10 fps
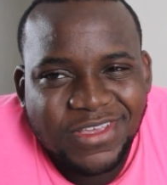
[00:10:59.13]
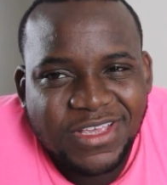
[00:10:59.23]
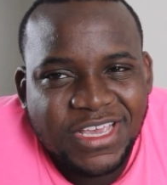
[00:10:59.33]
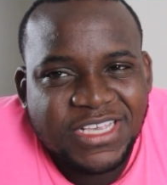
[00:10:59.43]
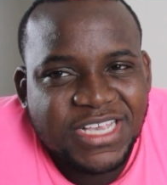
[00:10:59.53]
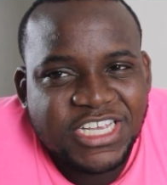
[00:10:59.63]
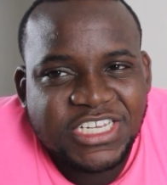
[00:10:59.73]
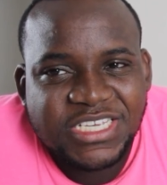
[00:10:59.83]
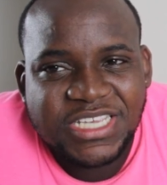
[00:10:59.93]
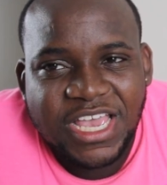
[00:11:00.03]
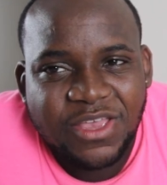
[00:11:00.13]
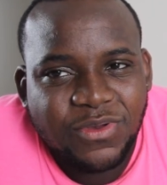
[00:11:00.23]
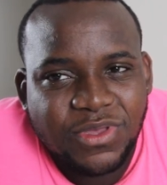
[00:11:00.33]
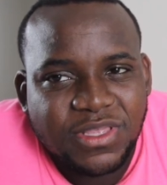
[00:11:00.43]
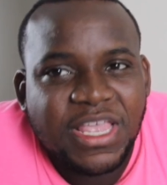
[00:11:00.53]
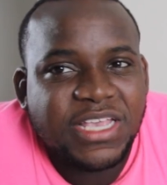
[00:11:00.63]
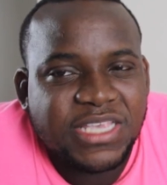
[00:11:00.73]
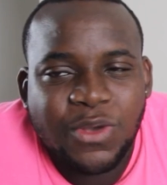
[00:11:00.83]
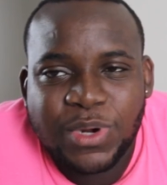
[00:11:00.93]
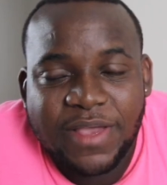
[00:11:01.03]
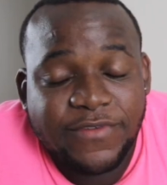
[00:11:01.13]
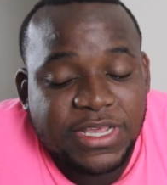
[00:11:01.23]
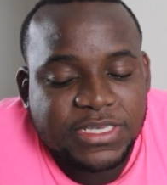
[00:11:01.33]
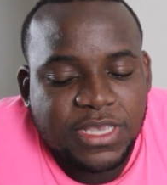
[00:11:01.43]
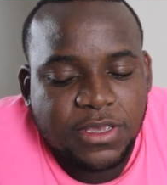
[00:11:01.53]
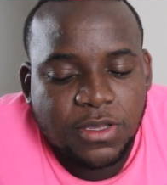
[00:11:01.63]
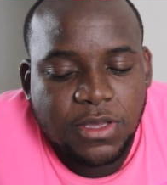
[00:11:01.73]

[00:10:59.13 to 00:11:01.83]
he say, she say, they say whatever they say.